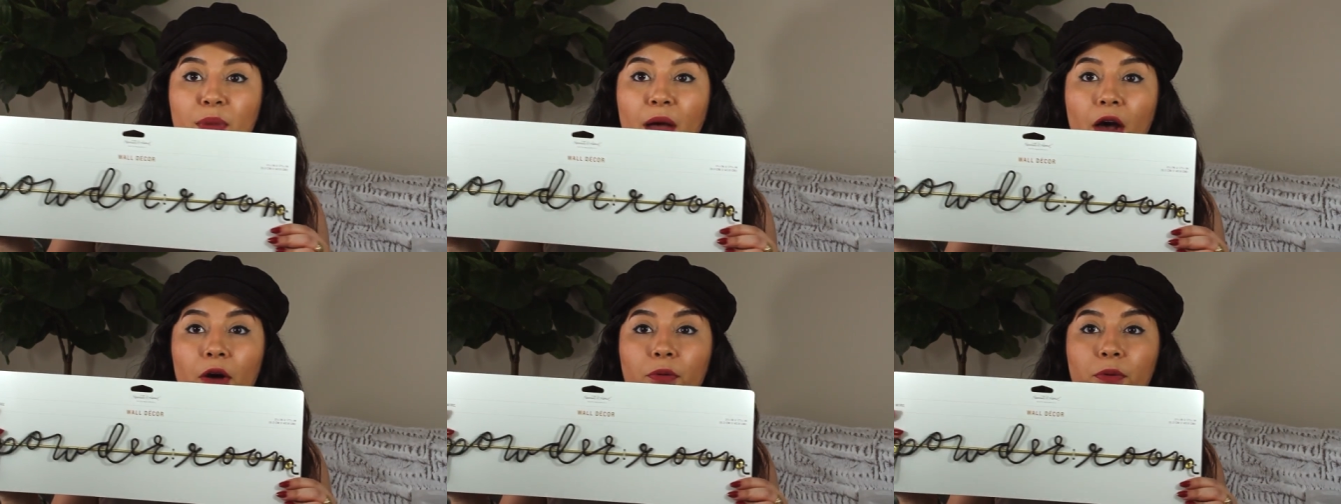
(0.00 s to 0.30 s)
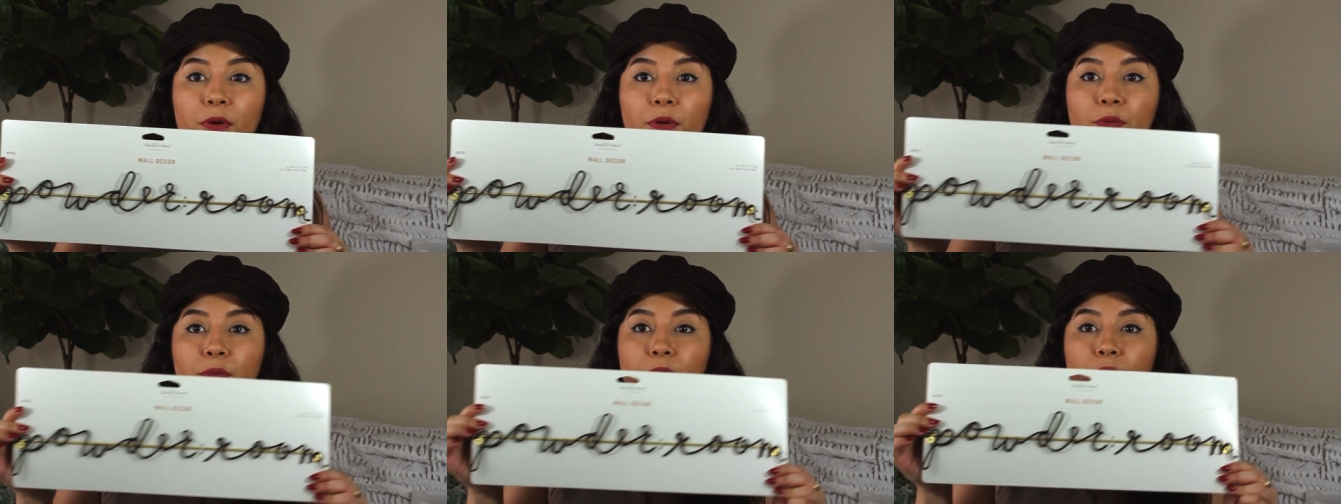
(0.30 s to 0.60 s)

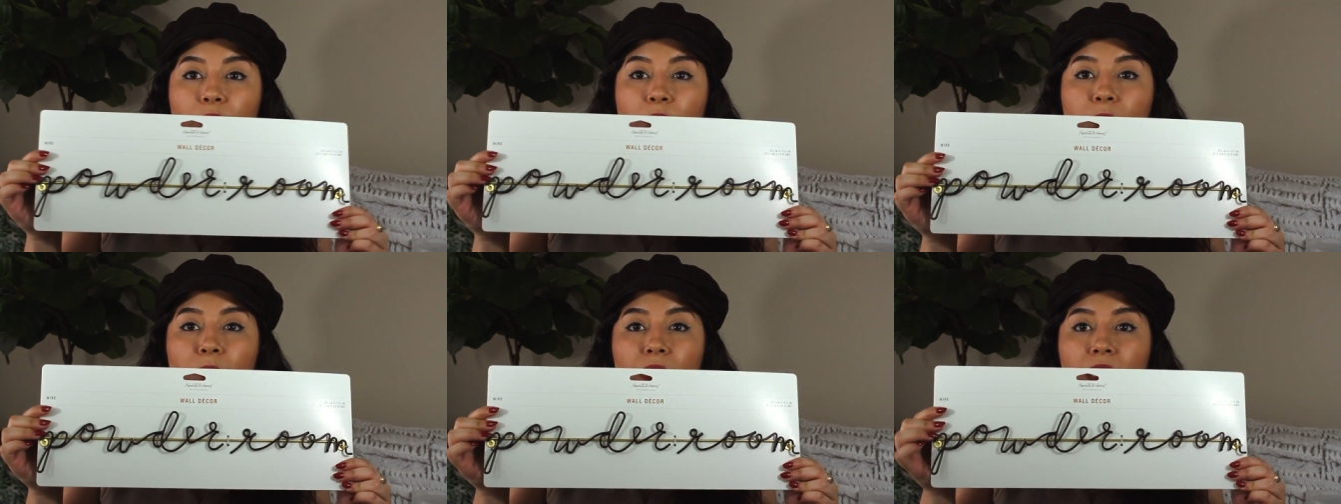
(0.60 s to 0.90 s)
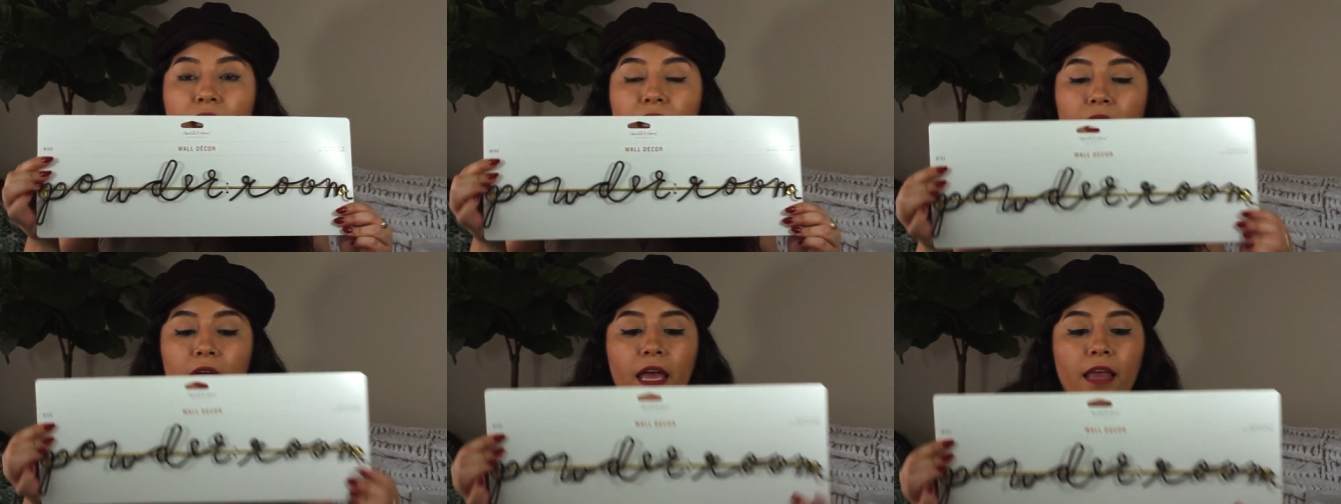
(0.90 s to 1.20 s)
Powder
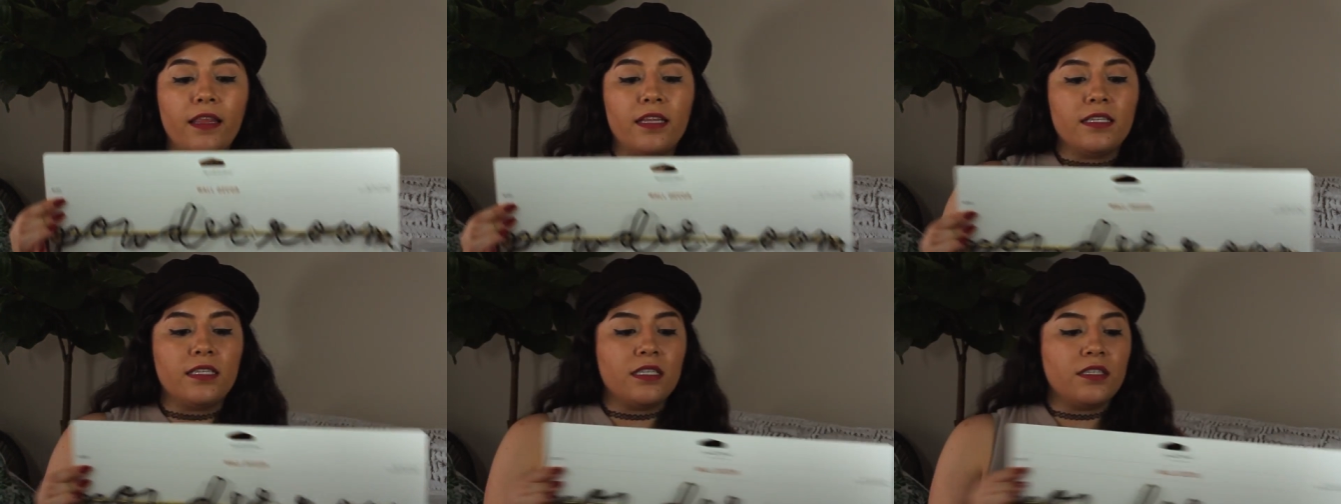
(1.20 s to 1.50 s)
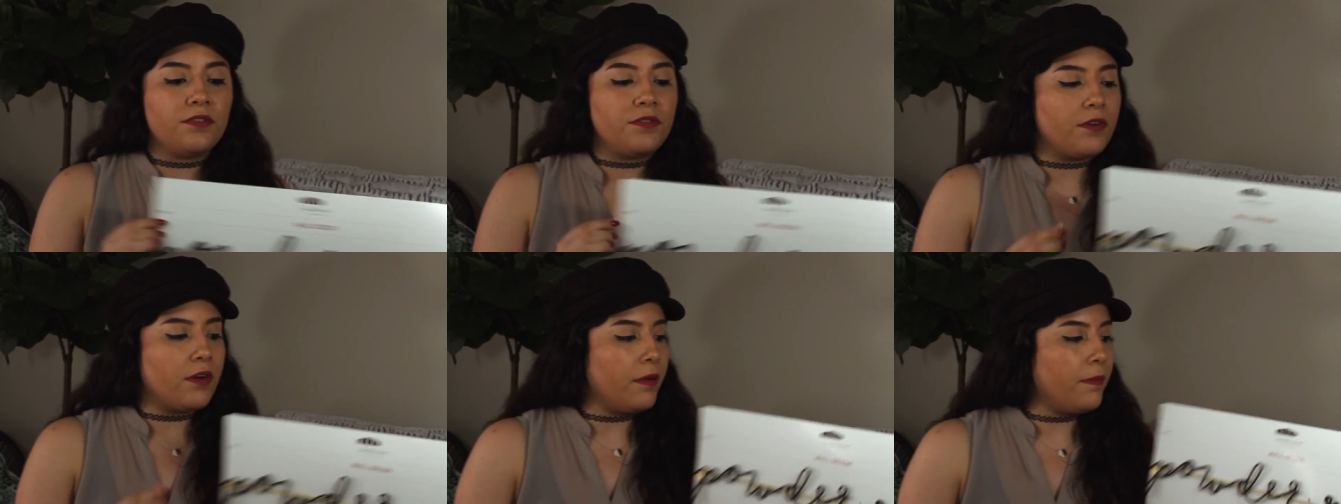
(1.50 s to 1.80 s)
Room. This
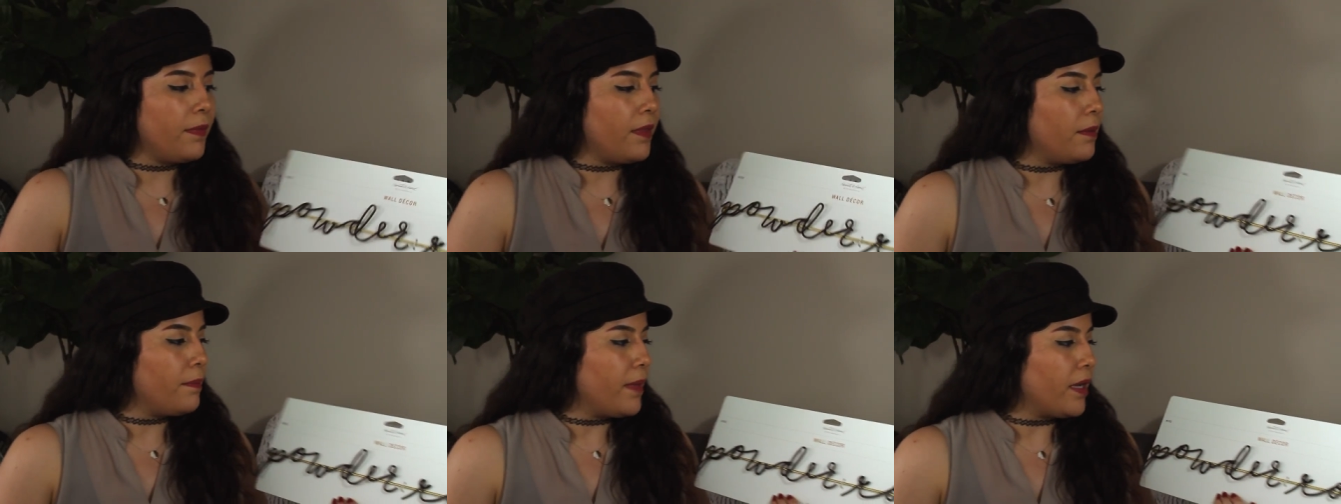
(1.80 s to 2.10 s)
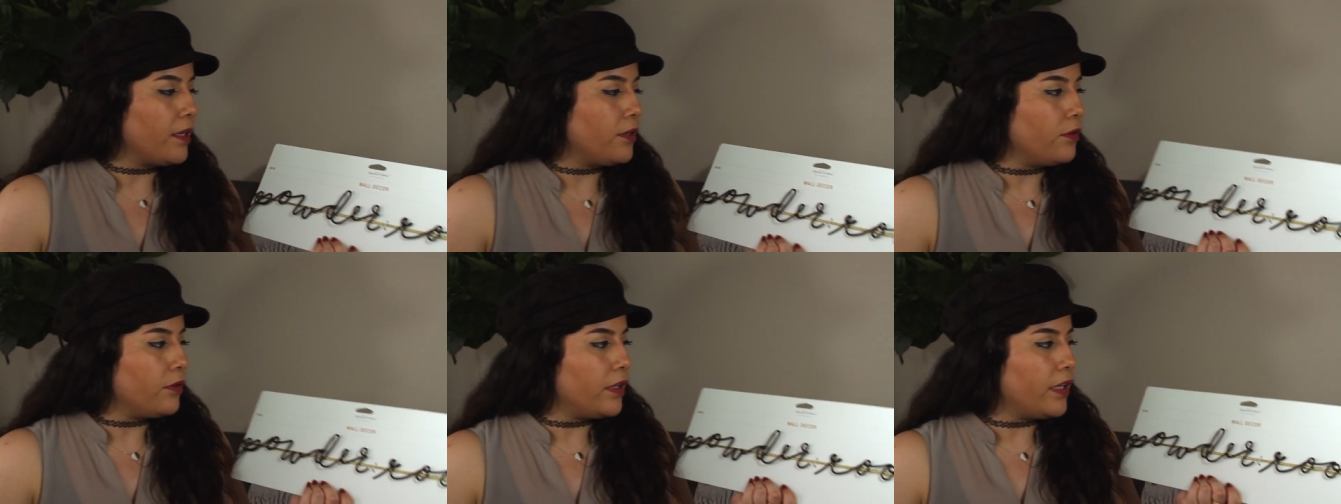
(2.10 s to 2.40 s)
is from the
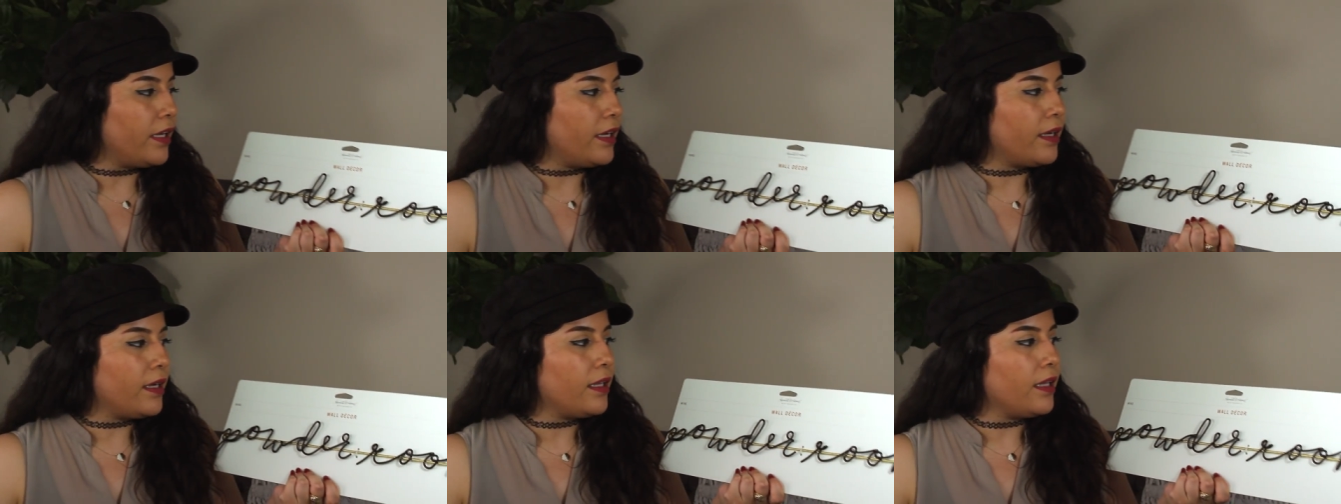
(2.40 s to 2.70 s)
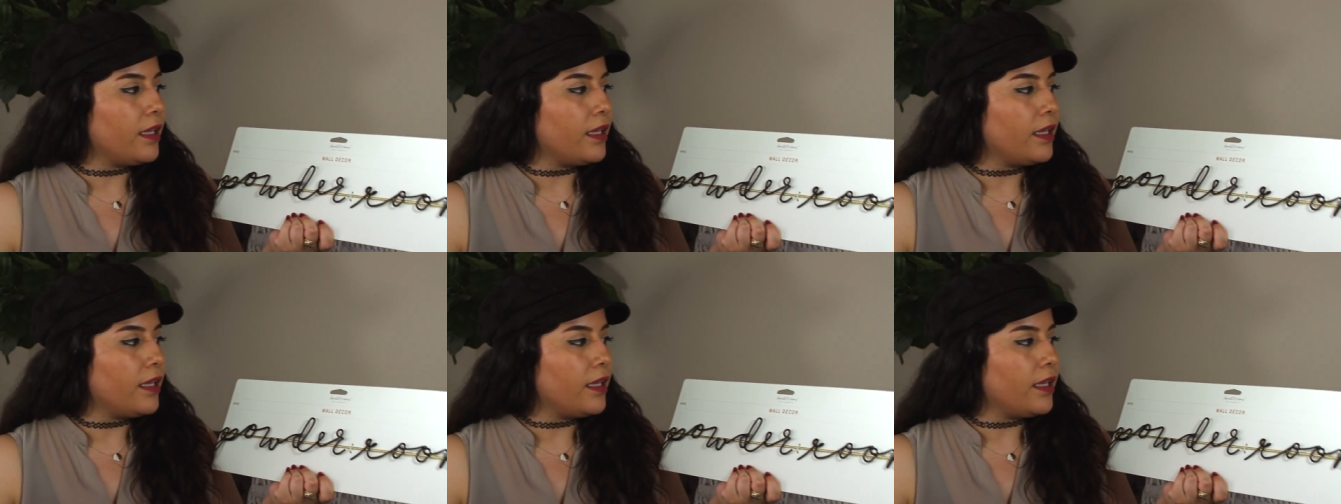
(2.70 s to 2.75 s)
Magnolia